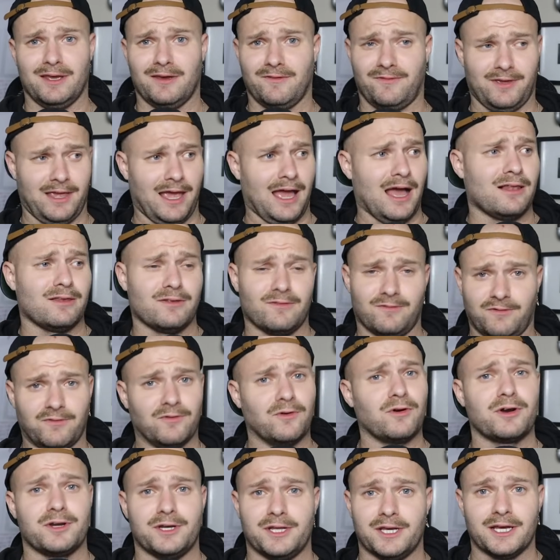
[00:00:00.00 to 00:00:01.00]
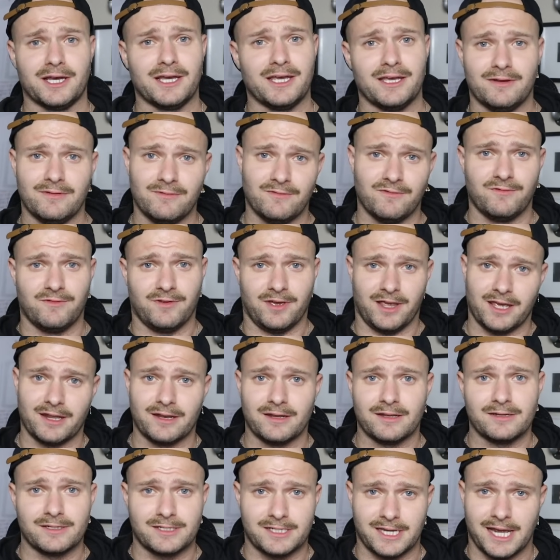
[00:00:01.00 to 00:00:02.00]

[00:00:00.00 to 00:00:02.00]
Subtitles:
if California invaded